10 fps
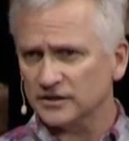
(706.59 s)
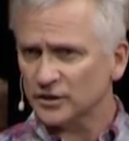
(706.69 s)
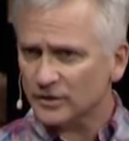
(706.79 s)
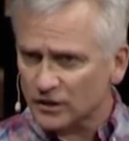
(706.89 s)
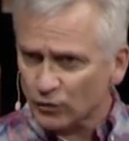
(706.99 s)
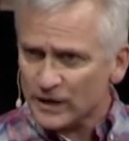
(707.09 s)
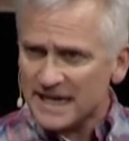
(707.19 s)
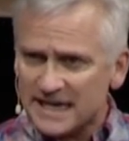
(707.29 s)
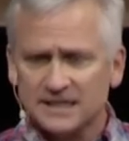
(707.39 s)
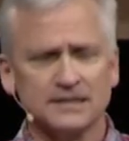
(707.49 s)
to
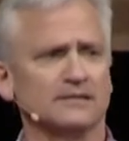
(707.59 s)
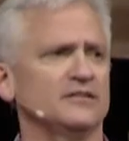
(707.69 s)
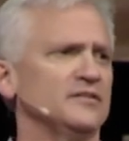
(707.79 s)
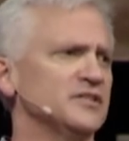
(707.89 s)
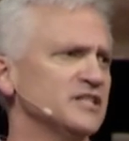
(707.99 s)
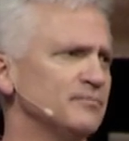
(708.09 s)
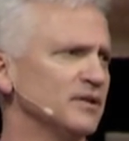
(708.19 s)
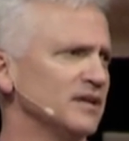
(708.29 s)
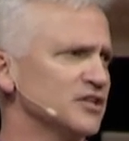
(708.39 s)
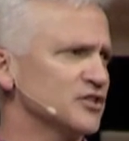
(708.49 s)
agree to the
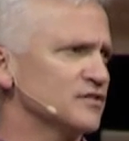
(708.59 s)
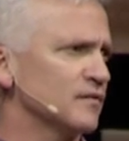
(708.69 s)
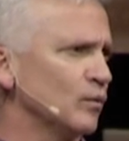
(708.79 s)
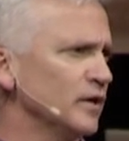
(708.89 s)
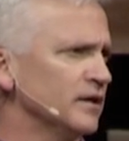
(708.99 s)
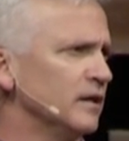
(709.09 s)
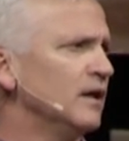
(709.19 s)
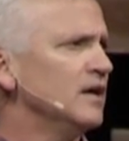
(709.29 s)
stipulations of the will.